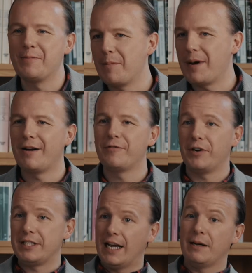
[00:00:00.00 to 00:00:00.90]
preparing for
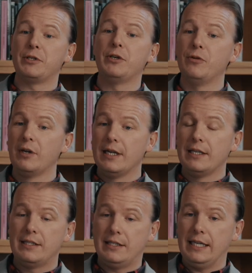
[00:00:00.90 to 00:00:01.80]
exams,
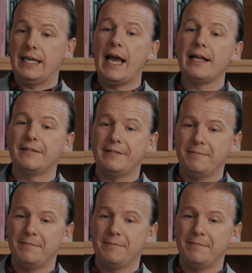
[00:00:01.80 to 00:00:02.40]
to get